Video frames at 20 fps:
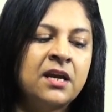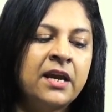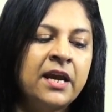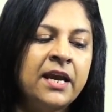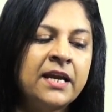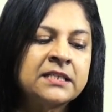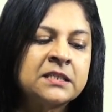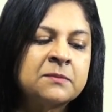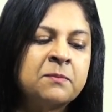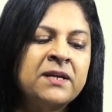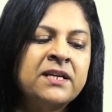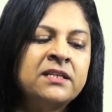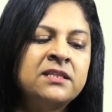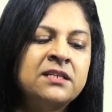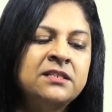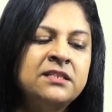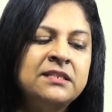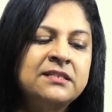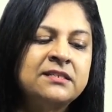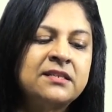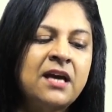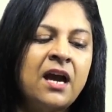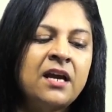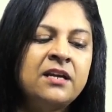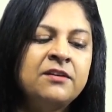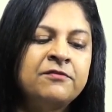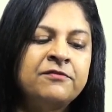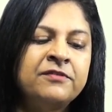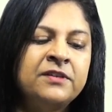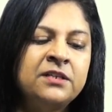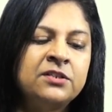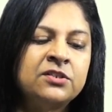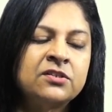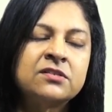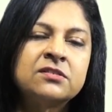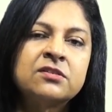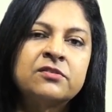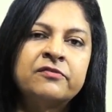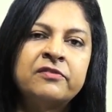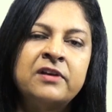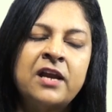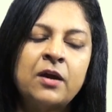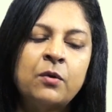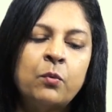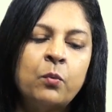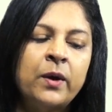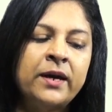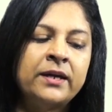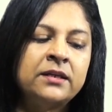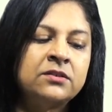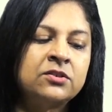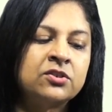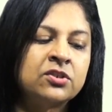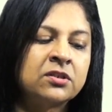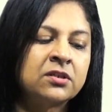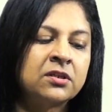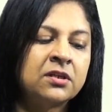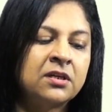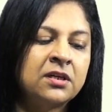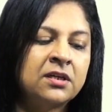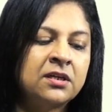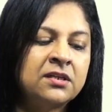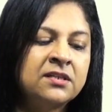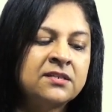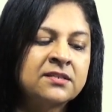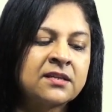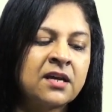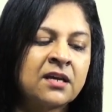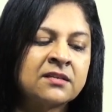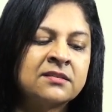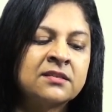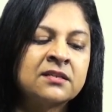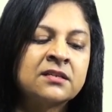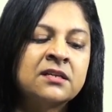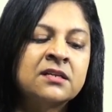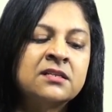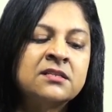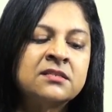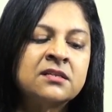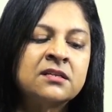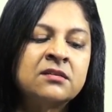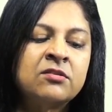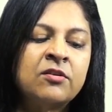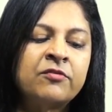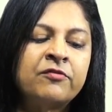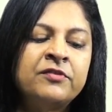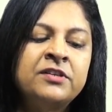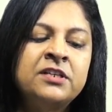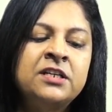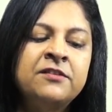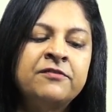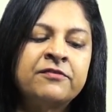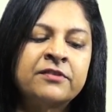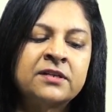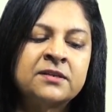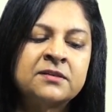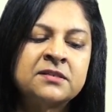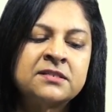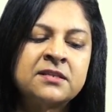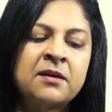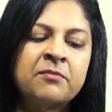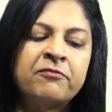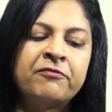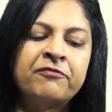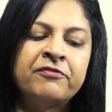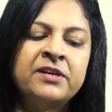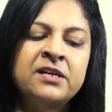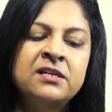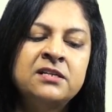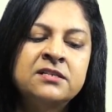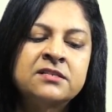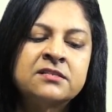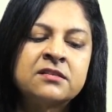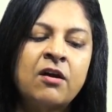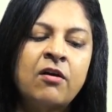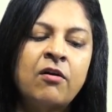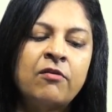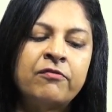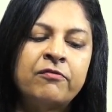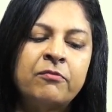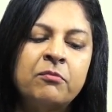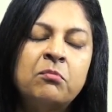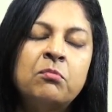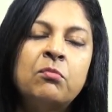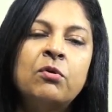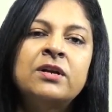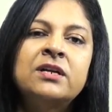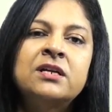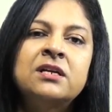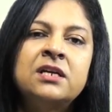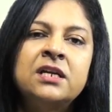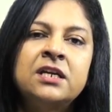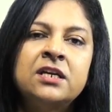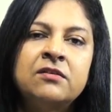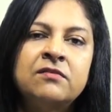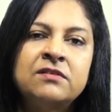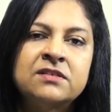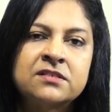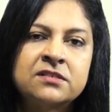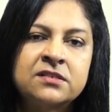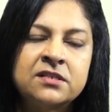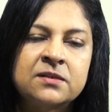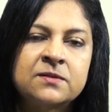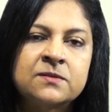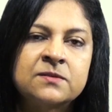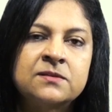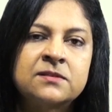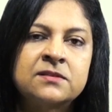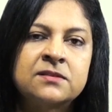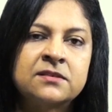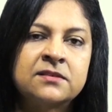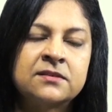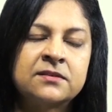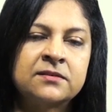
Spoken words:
Explain the design features of language. Discuss the concern of different subfields of modern linguistics.